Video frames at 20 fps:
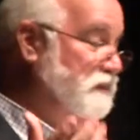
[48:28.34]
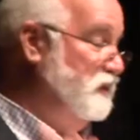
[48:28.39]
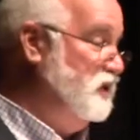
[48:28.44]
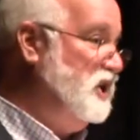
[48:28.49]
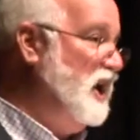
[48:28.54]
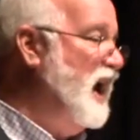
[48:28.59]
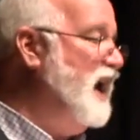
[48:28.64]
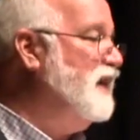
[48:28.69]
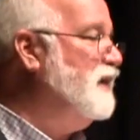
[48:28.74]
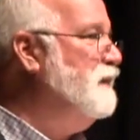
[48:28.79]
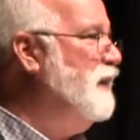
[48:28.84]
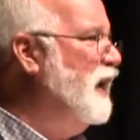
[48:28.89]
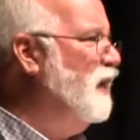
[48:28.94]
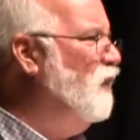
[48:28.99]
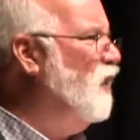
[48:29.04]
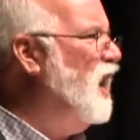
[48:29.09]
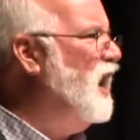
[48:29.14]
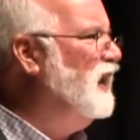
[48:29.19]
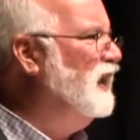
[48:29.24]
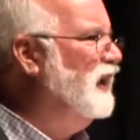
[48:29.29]
Jack my
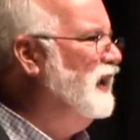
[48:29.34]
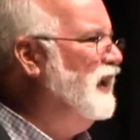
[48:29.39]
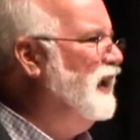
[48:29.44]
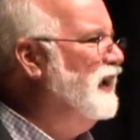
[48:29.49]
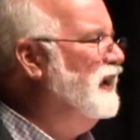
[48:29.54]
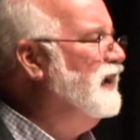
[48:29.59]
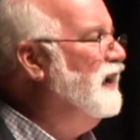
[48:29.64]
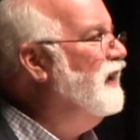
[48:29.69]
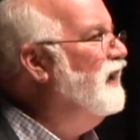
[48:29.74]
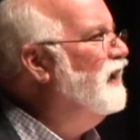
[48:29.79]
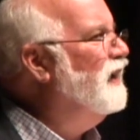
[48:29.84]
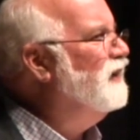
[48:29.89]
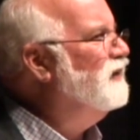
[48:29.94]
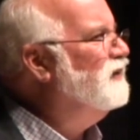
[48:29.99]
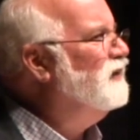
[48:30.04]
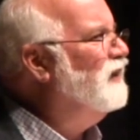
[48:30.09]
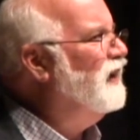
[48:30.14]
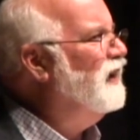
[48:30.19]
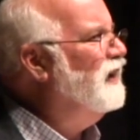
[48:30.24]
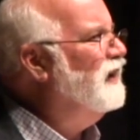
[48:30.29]
wallet, I
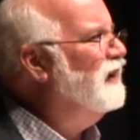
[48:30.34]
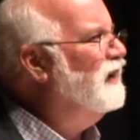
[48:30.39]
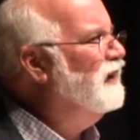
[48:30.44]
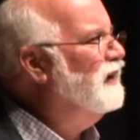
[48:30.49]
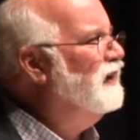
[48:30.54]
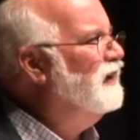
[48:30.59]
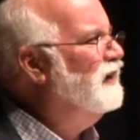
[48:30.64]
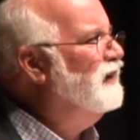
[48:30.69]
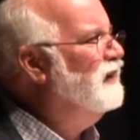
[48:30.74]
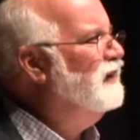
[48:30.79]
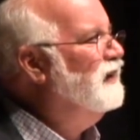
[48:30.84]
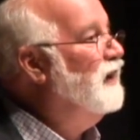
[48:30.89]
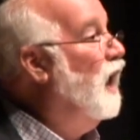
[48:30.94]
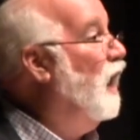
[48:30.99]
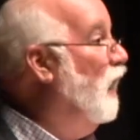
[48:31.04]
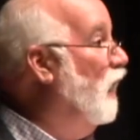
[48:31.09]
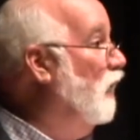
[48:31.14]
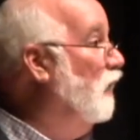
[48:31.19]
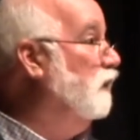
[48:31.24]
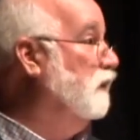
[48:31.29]
guess. I,
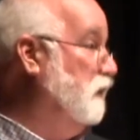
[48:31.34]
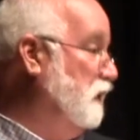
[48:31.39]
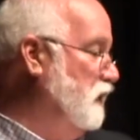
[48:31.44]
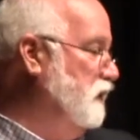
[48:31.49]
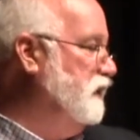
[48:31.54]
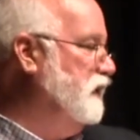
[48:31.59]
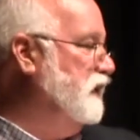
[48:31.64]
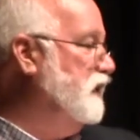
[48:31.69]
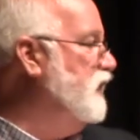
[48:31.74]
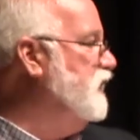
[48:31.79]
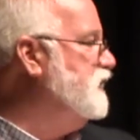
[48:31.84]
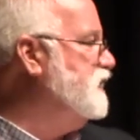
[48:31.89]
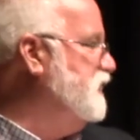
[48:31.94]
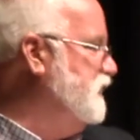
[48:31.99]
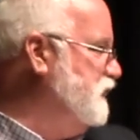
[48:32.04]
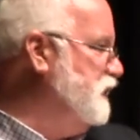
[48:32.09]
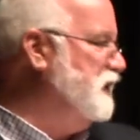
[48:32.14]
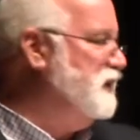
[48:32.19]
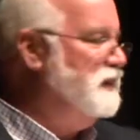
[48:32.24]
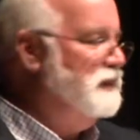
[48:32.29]
oh, this
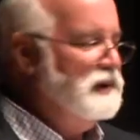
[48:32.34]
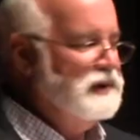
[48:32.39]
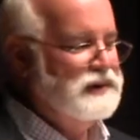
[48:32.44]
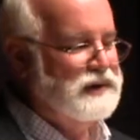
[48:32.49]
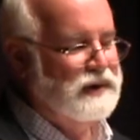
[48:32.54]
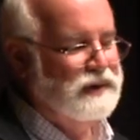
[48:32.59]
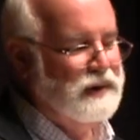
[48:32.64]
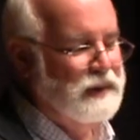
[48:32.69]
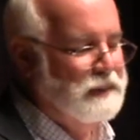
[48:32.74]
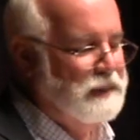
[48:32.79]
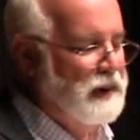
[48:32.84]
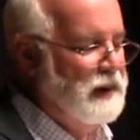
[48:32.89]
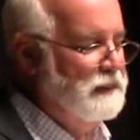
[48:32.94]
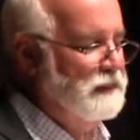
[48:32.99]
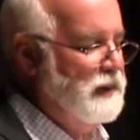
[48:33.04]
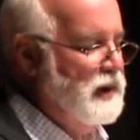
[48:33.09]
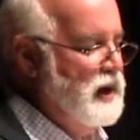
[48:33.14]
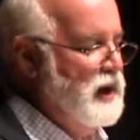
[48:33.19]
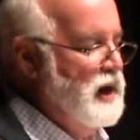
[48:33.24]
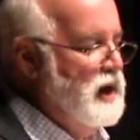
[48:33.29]
is what you mean. Sure, no problem.
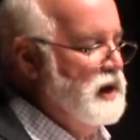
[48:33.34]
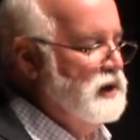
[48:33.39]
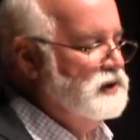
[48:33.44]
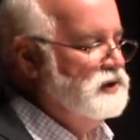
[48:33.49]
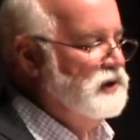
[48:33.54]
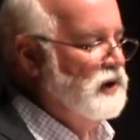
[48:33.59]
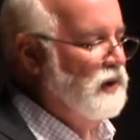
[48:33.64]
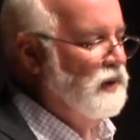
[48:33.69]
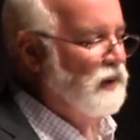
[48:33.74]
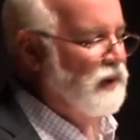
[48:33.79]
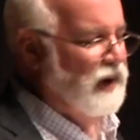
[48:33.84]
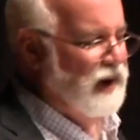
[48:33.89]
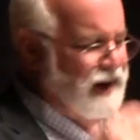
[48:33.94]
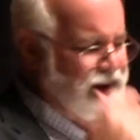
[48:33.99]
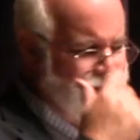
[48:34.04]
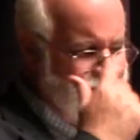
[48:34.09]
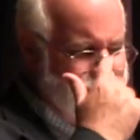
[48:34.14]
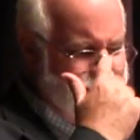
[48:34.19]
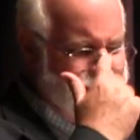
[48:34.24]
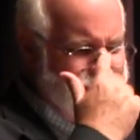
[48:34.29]
So,
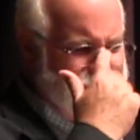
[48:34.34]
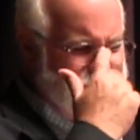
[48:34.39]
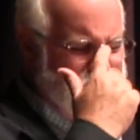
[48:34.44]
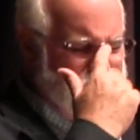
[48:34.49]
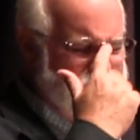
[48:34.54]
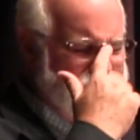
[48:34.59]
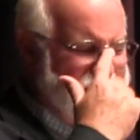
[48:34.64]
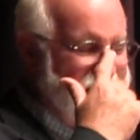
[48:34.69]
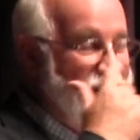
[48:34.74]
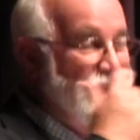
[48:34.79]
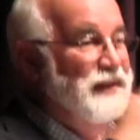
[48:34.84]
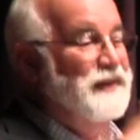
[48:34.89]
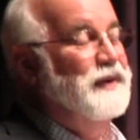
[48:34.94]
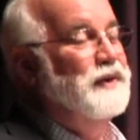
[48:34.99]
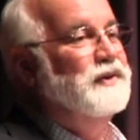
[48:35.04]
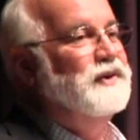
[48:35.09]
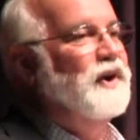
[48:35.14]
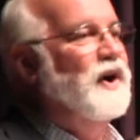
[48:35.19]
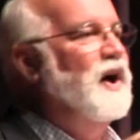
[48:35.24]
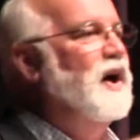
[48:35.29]
uh, so we're standing
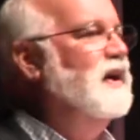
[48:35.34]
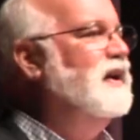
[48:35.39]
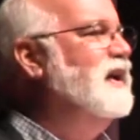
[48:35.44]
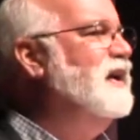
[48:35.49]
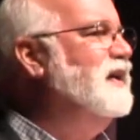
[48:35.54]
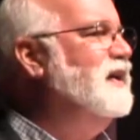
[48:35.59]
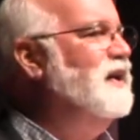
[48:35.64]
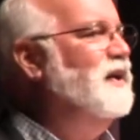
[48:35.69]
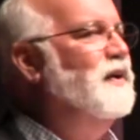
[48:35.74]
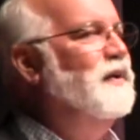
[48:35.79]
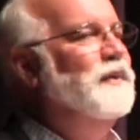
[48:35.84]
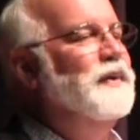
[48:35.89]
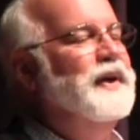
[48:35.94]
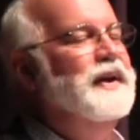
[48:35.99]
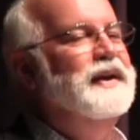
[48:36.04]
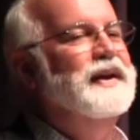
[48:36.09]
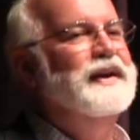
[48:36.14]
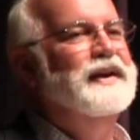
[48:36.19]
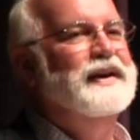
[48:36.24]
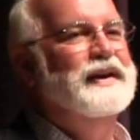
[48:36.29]
there talking, you know,
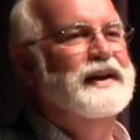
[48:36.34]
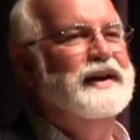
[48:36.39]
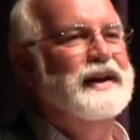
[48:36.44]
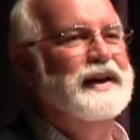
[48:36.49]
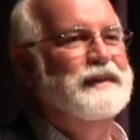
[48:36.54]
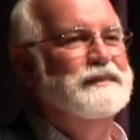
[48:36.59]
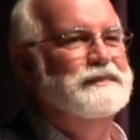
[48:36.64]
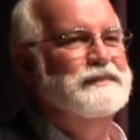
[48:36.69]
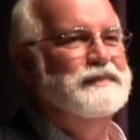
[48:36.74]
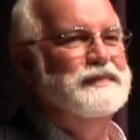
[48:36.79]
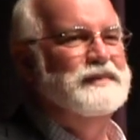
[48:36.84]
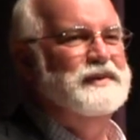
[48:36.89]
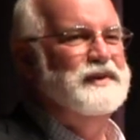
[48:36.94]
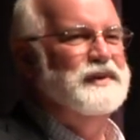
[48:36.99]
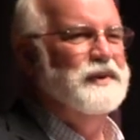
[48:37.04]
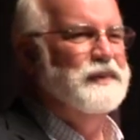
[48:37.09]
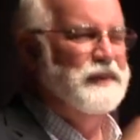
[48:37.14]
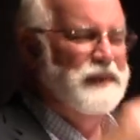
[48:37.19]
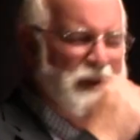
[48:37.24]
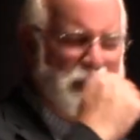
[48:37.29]
and, and I'm
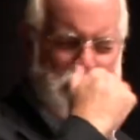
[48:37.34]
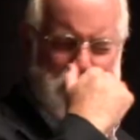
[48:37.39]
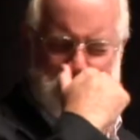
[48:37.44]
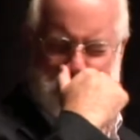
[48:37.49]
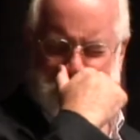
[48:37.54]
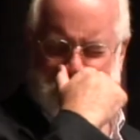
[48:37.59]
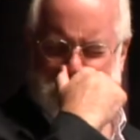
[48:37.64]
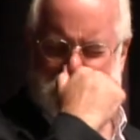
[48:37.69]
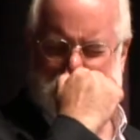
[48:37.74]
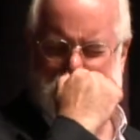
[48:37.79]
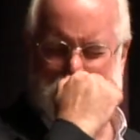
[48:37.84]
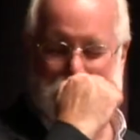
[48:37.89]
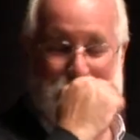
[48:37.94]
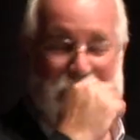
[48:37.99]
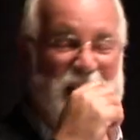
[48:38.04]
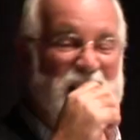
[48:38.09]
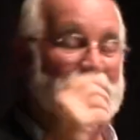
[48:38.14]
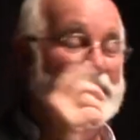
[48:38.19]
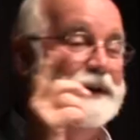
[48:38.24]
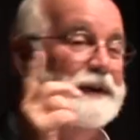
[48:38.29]
doing the dishes, and,
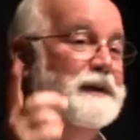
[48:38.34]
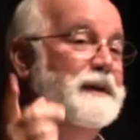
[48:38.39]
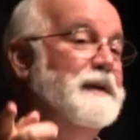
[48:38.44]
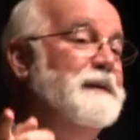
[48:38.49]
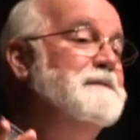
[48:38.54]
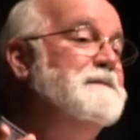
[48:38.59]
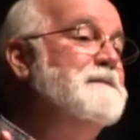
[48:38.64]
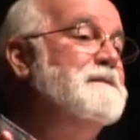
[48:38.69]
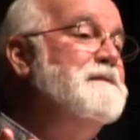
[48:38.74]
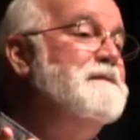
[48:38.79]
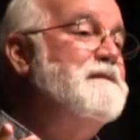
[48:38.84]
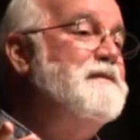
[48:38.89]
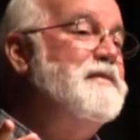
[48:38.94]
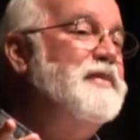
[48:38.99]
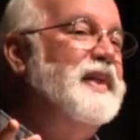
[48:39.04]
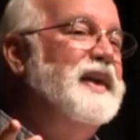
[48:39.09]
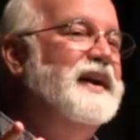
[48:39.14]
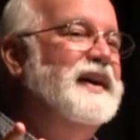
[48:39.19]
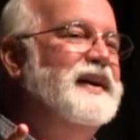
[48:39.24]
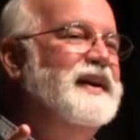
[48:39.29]
and a,
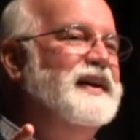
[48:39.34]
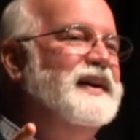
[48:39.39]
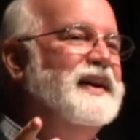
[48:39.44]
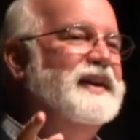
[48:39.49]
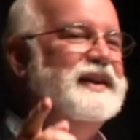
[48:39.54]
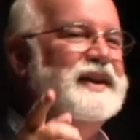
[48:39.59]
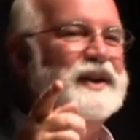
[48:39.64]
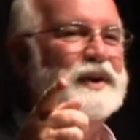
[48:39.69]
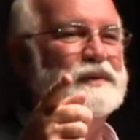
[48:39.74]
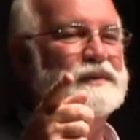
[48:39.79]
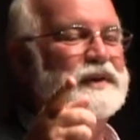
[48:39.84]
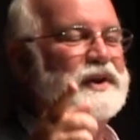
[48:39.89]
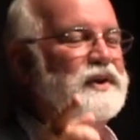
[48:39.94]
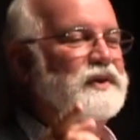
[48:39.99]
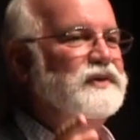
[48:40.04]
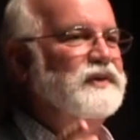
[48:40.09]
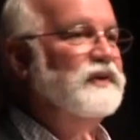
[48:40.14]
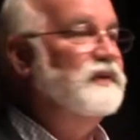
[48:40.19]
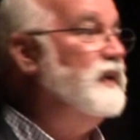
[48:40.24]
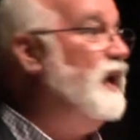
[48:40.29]
uh, a kid over here
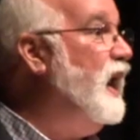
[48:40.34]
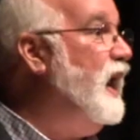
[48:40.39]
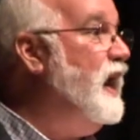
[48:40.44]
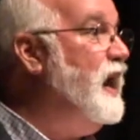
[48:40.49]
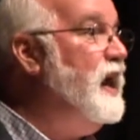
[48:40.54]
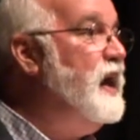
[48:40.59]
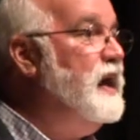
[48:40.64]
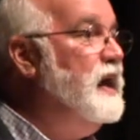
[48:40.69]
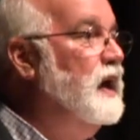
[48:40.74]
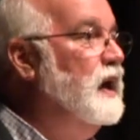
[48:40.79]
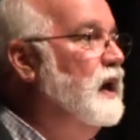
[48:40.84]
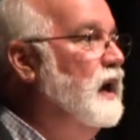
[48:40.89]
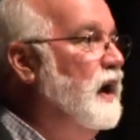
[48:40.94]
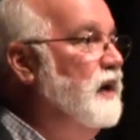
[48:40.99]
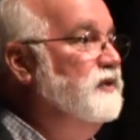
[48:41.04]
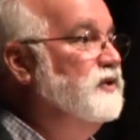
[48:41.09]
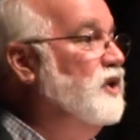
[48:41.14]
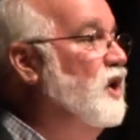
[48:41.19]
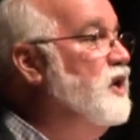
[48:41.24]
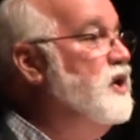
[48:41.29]
says, hey, I
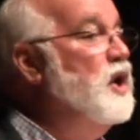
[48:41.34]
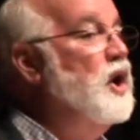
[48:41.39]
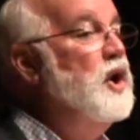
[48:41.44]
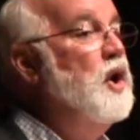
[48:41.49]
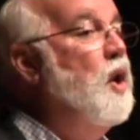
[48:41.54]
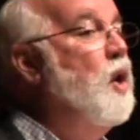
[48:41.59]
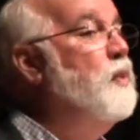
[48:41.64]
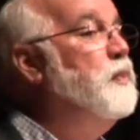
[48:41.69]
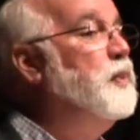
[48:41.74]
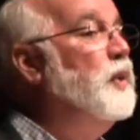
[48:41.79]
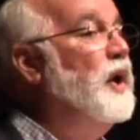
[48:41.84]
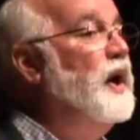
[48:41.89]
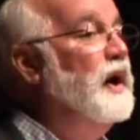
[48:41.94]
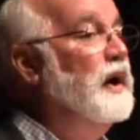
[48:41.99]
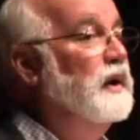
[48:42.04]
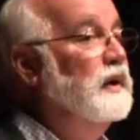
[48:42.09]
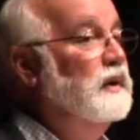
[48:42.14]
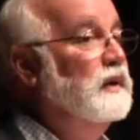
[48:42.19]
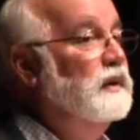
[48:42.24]
saw you on Oprah.